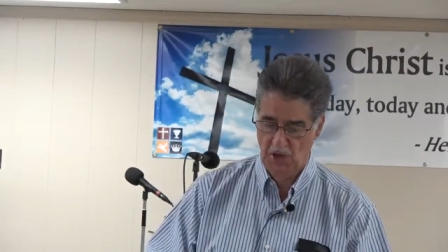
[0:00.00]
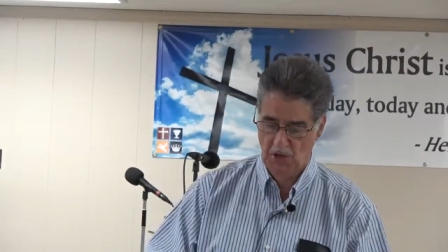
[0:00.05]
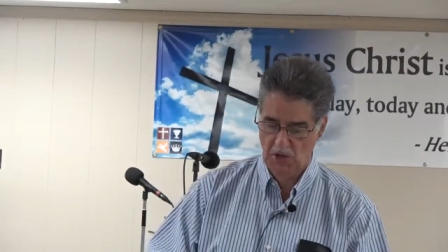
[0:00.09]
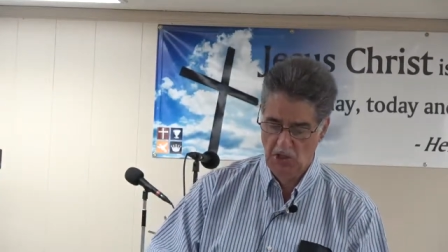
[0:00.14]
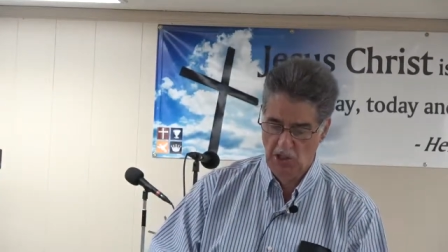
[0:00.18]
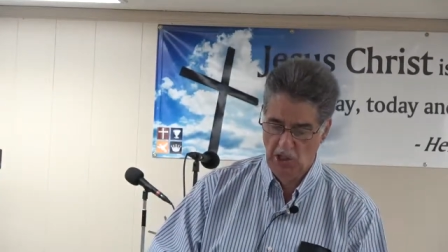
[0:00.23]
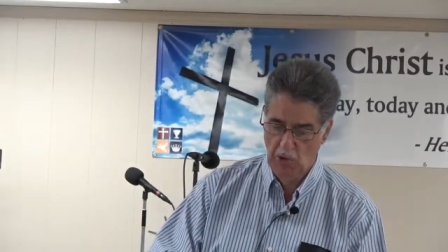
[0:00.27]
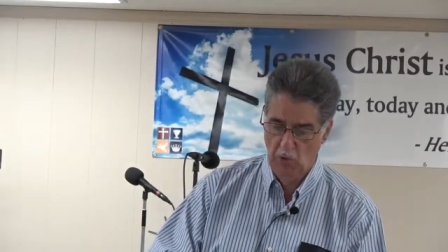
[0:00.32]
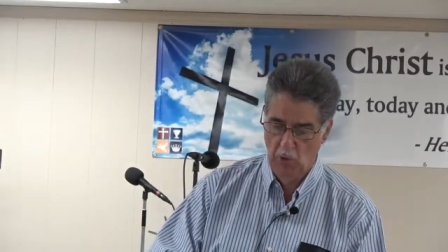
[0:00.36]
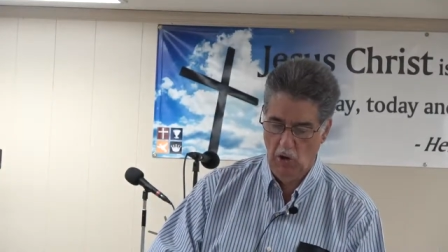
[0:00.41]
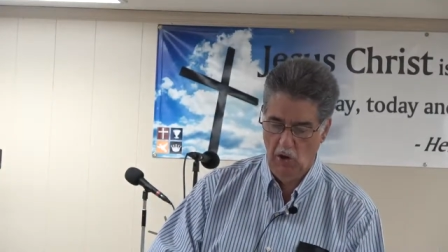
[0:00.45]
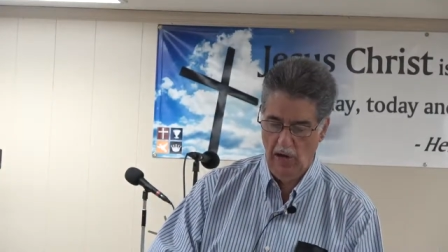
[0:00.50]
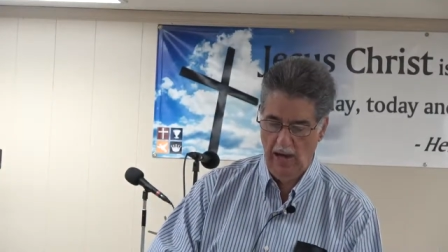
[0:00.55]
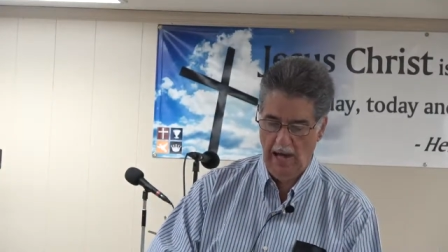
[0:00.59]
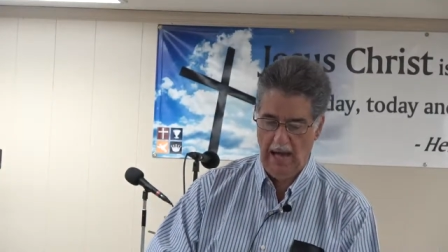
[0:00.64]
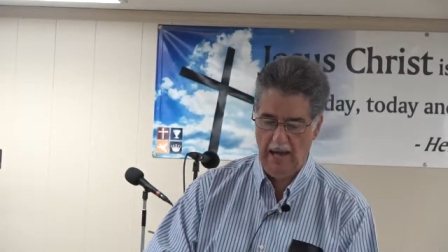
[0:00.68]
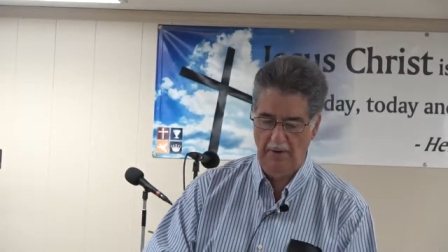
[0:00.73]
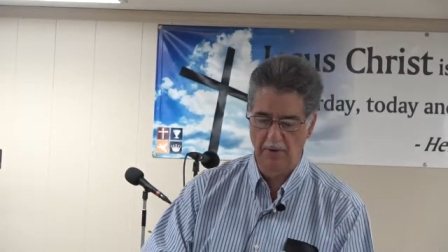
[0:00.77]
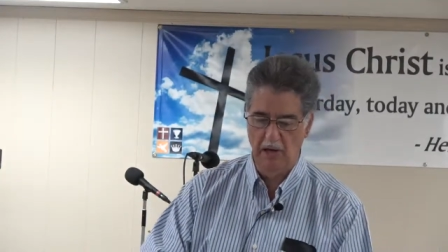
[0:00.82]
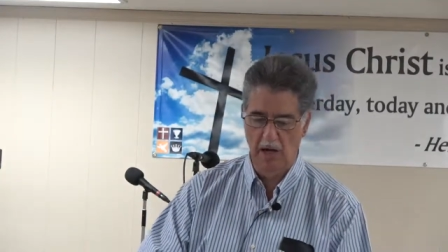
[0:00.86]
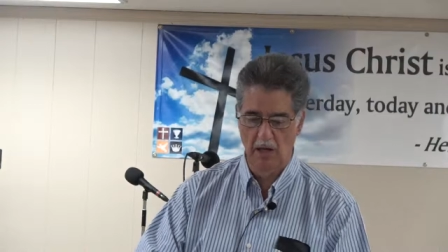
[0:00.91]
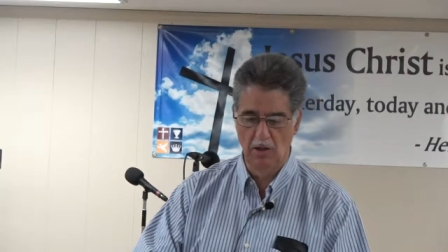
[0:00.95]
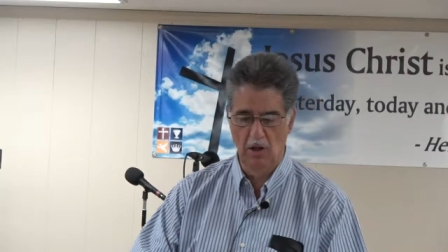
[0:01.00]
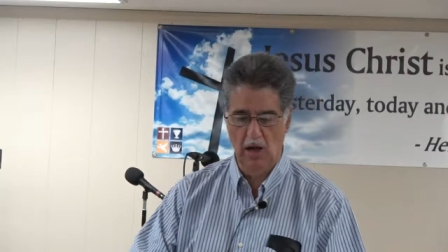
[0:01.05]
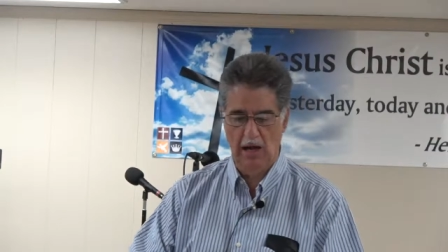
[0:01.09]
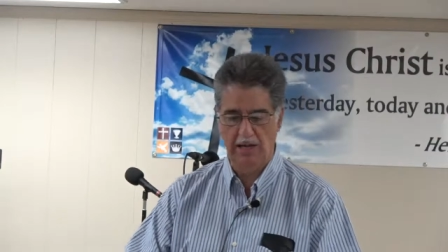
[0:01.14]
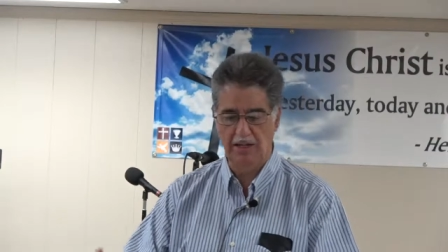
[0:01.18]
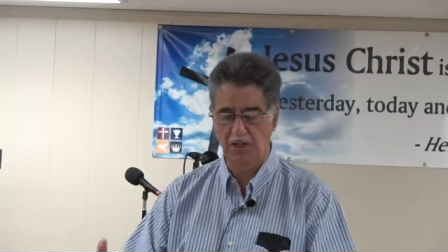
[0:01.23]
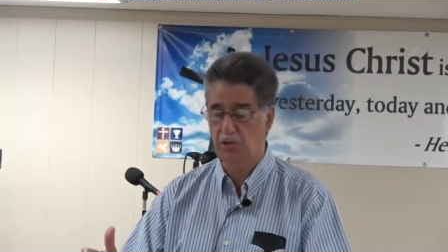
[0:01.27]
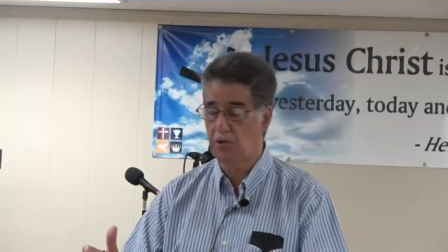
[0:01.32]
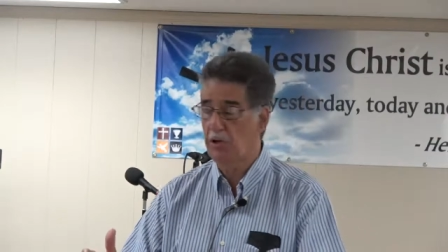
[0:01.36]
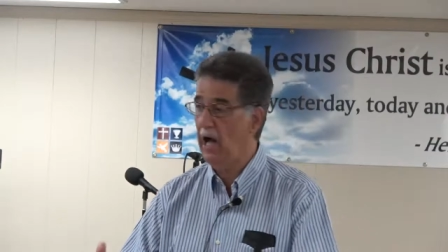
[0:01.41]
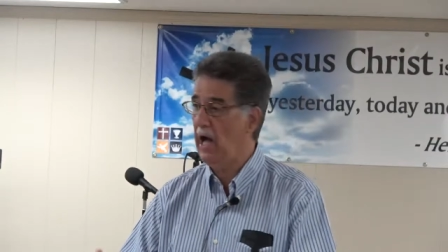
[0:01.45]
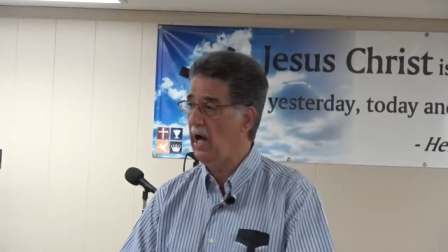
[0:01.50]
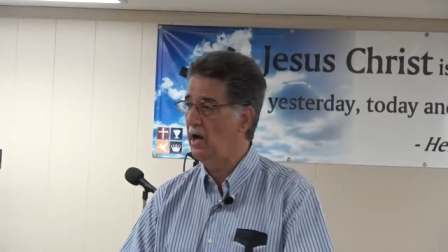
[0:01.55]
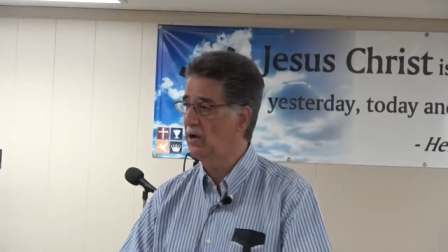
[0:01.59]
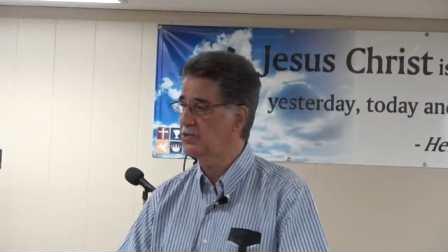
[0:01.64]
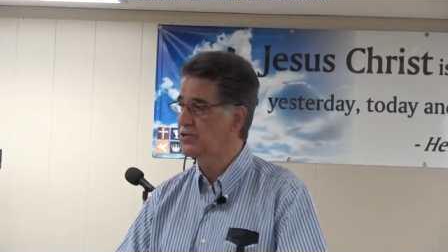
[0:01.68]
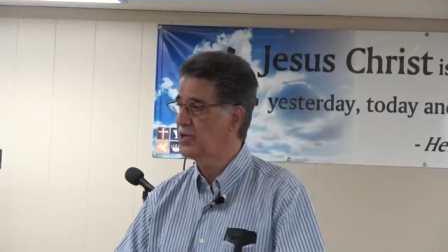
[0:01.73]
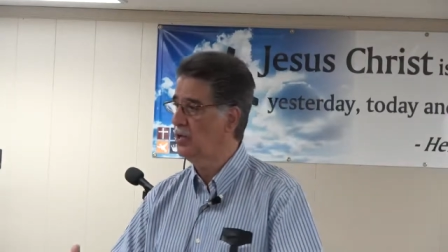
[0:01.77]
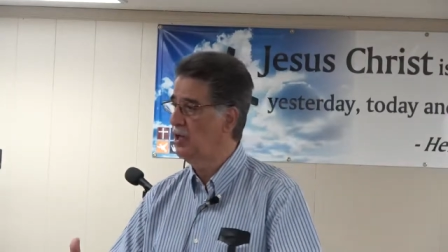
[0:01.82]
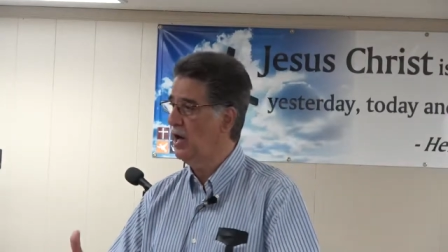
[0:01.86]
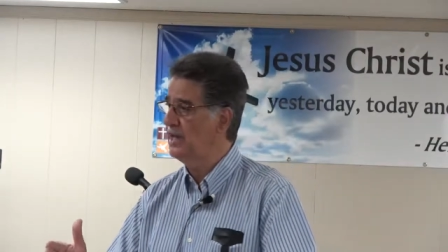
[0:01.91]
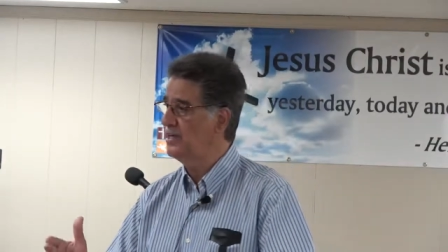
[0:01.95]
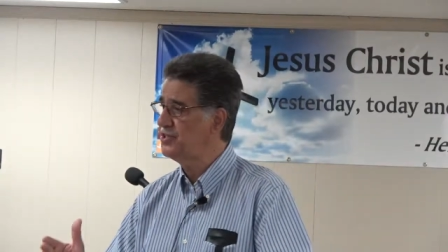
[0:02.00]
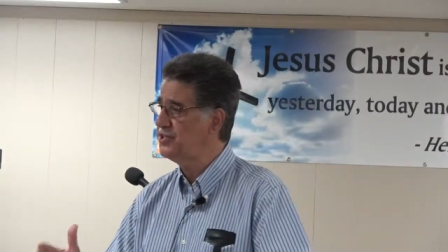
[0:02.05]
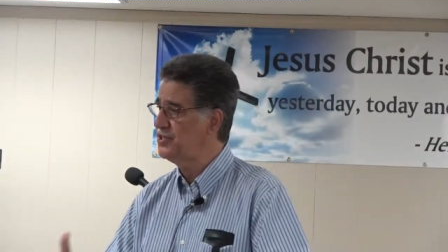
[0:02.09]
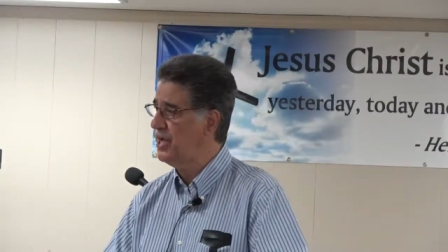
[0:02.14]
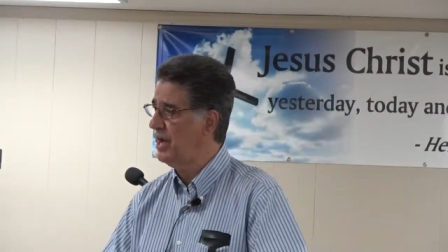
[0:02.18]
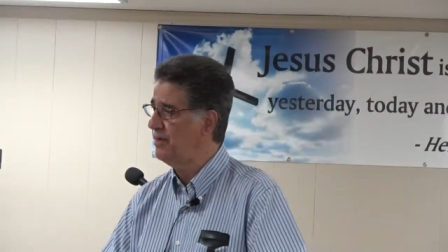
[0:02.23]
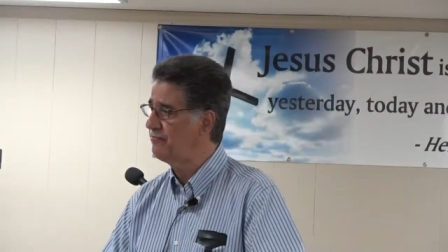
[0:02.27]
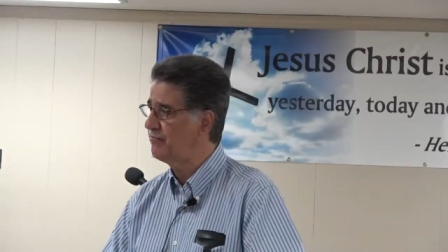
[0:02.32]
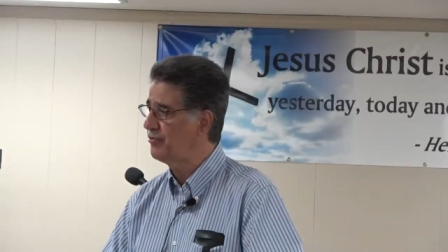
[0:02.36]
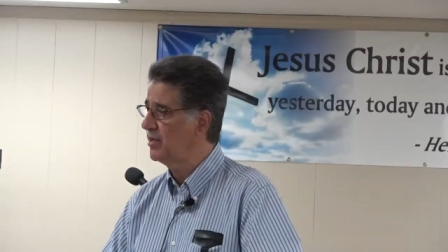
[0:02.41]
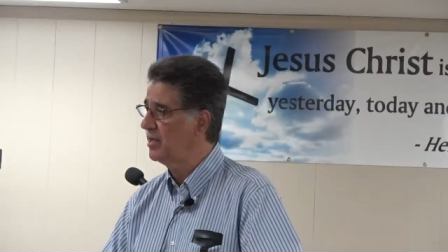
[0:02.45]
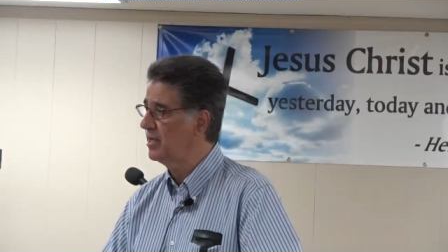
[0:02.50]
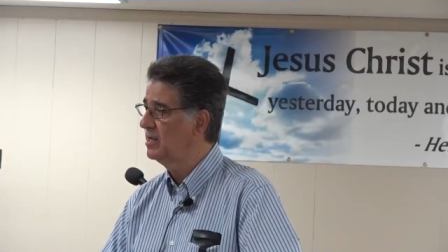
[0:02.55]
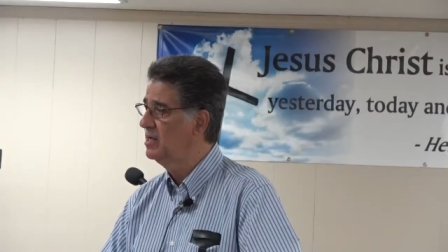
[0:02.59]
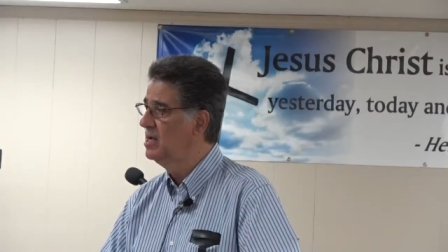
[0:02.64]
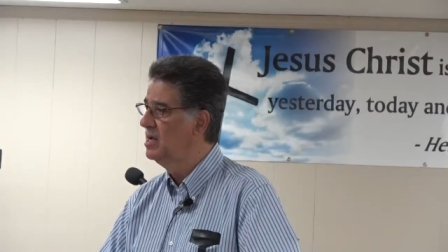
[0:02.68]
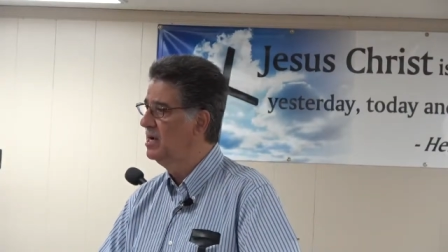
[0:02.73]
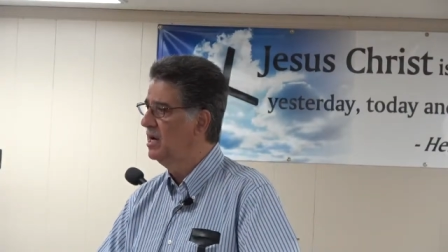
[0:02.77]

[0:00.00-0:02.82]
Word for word: You will have a lot of trials, a lot of suffering,